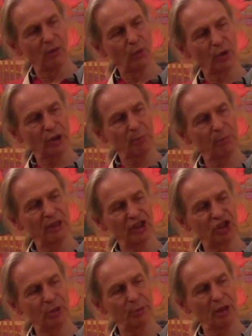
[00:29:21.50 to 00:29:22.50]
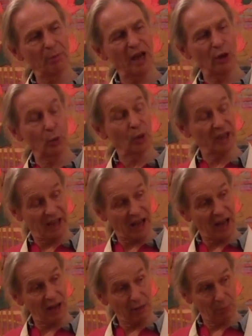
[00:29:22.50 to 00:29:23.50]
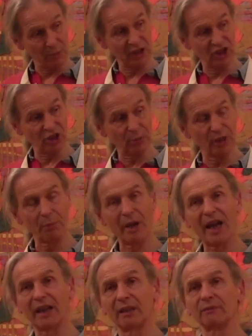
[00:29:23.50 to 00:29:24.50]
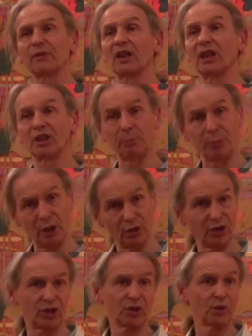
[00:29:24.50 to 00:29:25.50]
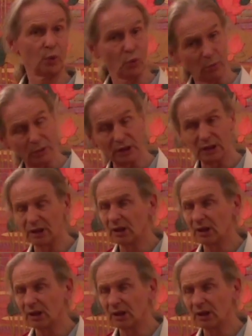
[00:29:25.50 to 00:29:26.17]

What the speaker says: of what it means to be a man, or what it can mean to be a man, as opposed to a woman.